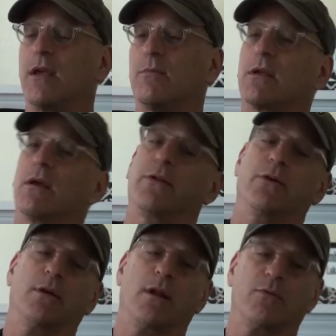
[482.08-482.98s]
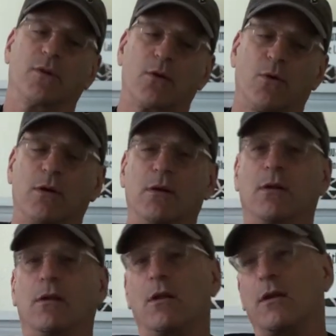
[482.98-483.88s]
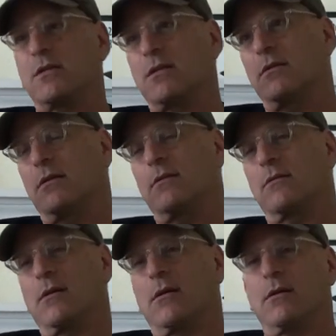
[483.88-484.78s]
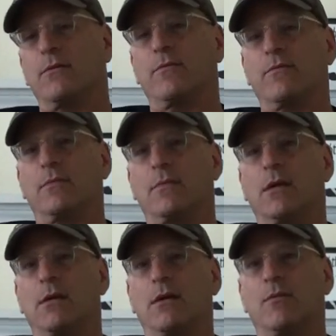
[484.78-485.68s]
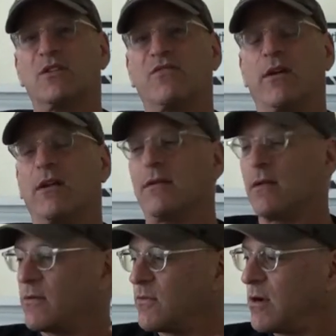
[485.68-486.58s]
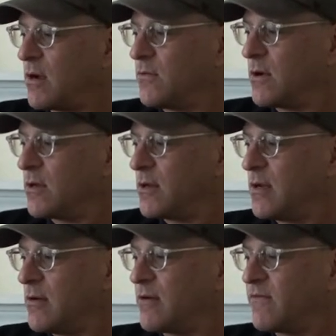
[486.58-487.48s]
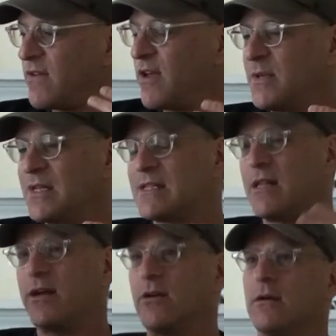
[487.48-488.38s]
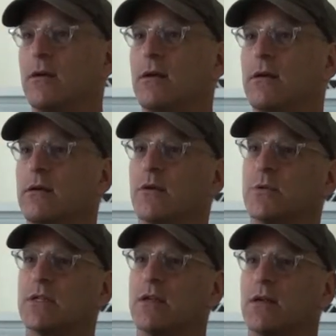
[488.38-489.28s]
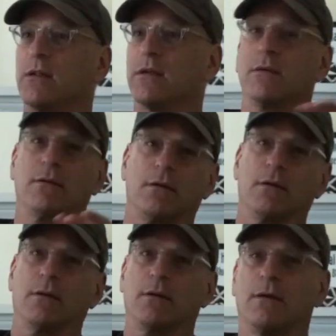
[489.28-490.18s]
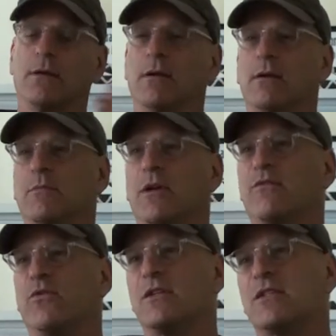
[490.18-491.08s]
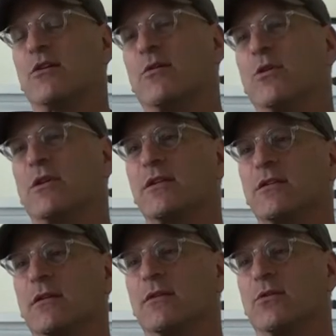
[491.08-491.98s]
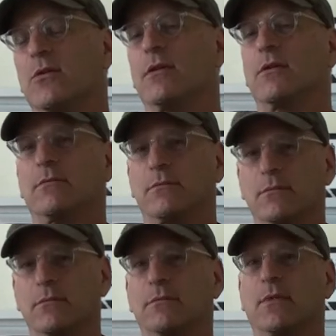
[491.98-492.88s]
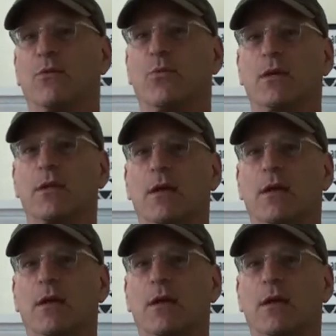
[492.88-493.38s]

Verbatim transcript: came together, and I recorded it, and I sent it. It was funny. I wrote it here, and 5 minutes later, it was in Italy, and my friends there were listening to it, and it worked